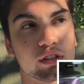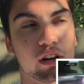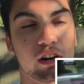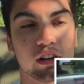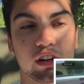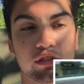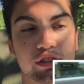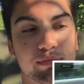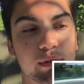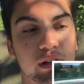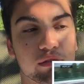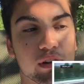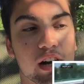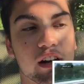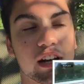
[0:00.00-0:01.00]
Ricciardo
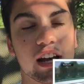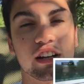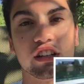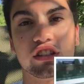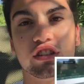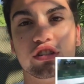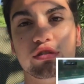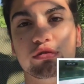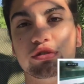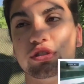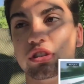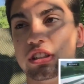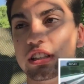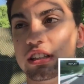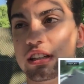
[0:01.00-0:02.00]
spun around, had a huge
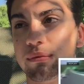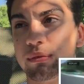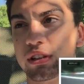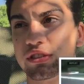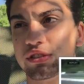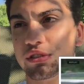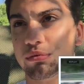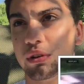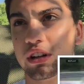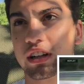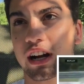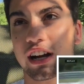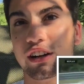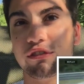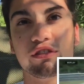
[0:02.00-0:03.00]
leak. I'm not sure what
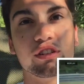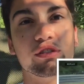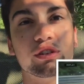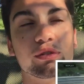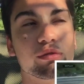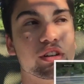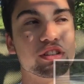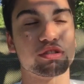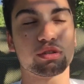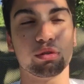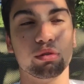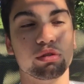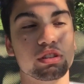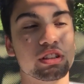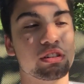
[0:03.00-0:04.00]
kind of fluid it was,
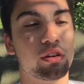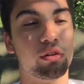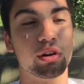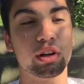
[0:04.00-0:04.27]
coolant,